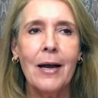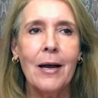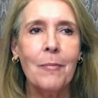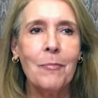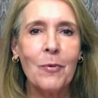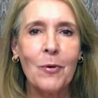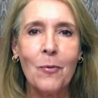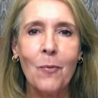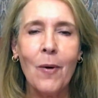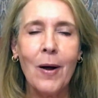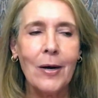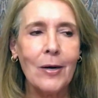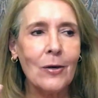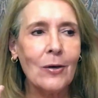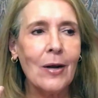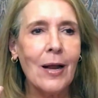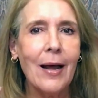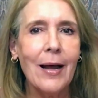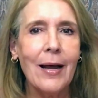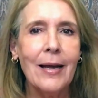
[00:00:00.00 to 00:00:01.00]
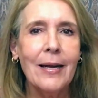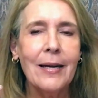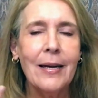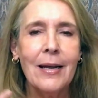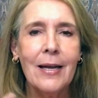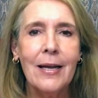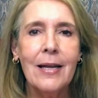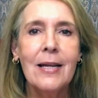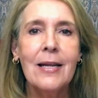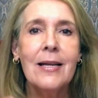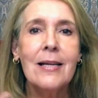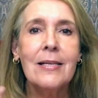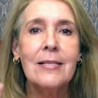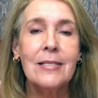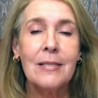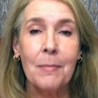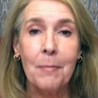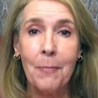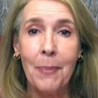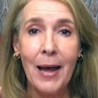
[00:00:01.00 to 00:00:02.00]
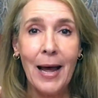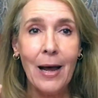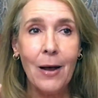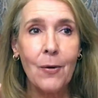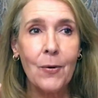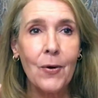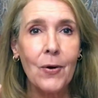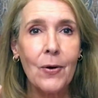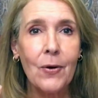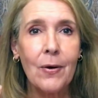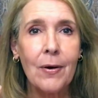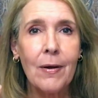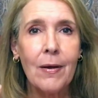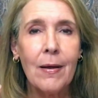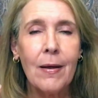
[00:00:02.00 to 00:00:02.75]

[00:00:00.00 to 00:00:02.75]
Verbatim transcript: upper waterline, some powder.